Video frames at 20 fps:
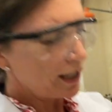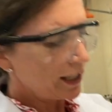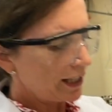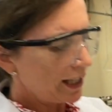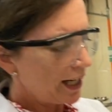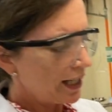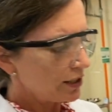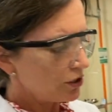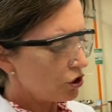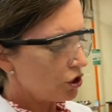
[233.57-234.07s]
I
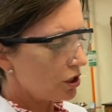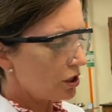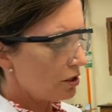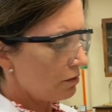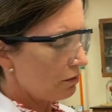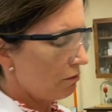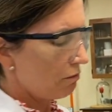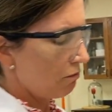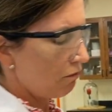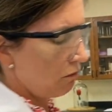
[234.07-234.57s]
can't just
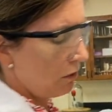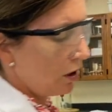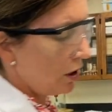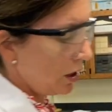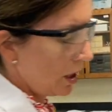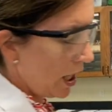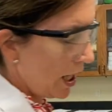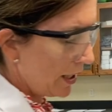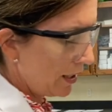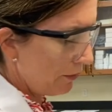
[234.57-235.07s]

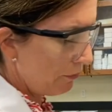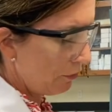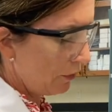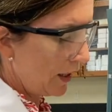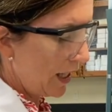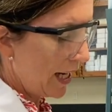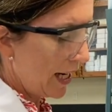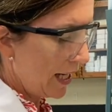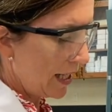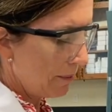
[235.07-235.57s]
light a
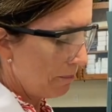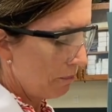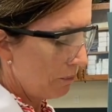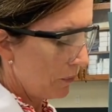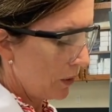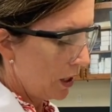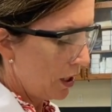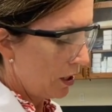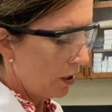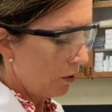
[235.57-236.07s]
flame
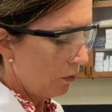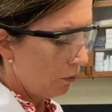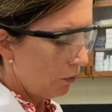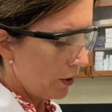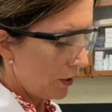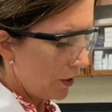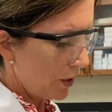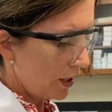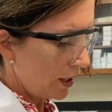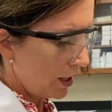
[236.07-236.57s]

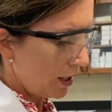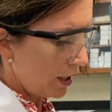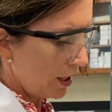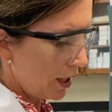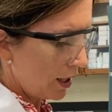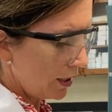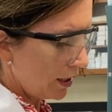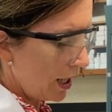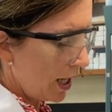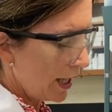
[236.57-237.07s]
with a,
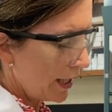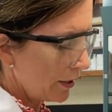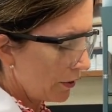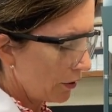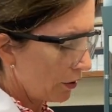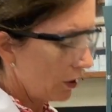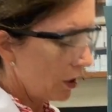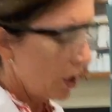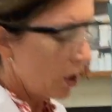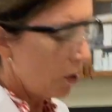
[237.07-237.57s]
a
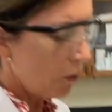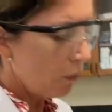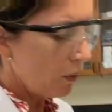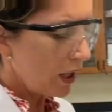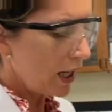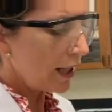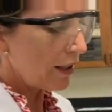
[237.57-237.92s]
lighter. Well, I